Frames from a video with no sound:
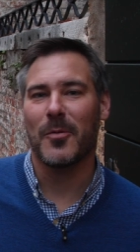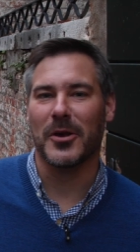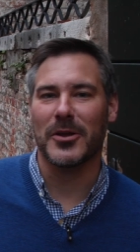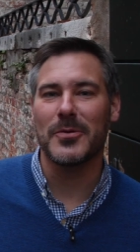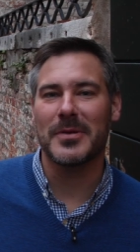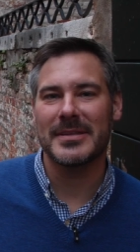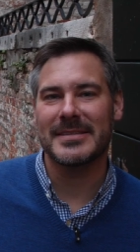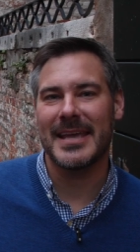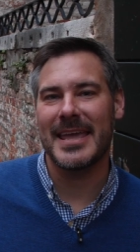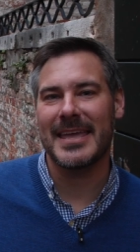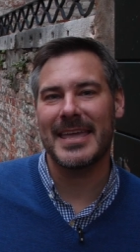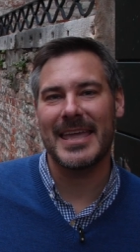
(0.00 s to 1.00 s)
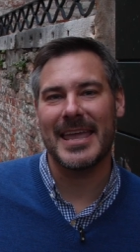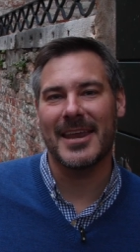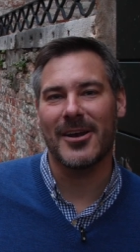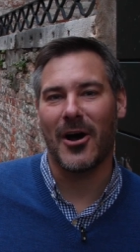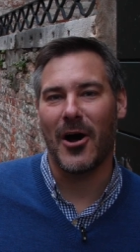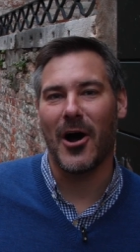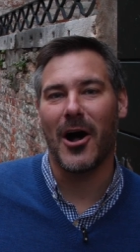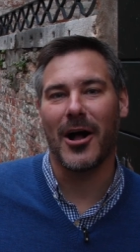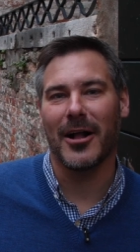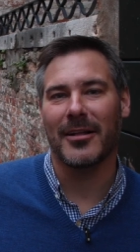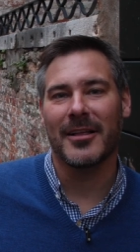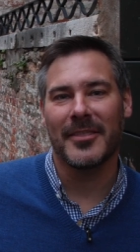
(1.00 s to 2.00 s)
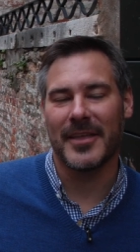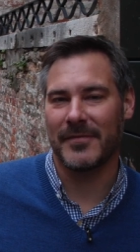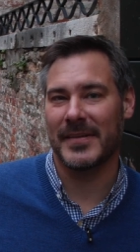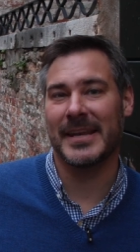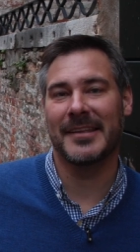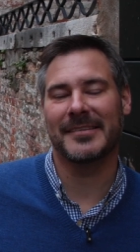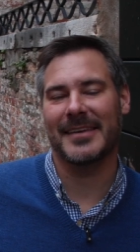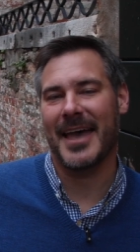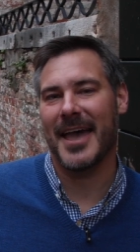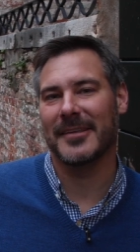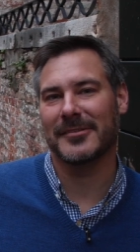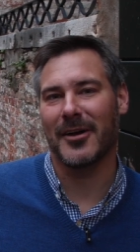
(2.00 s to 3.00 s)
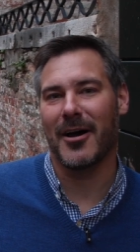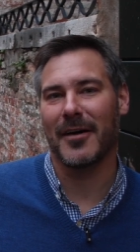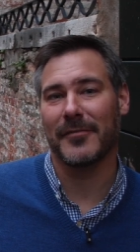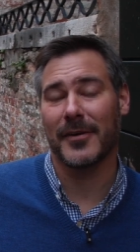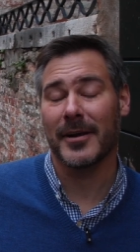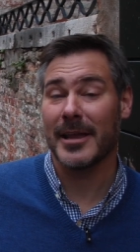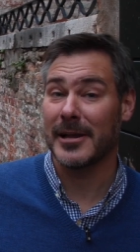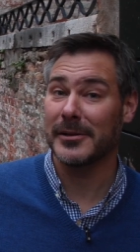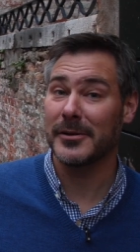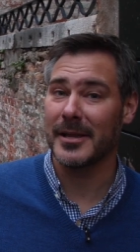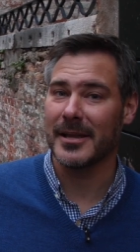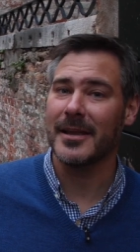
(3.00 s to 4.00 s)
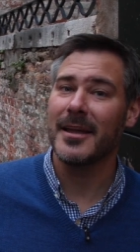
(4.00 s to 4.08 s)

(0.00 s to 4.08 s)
where you can take in all that Venezia has to offer, including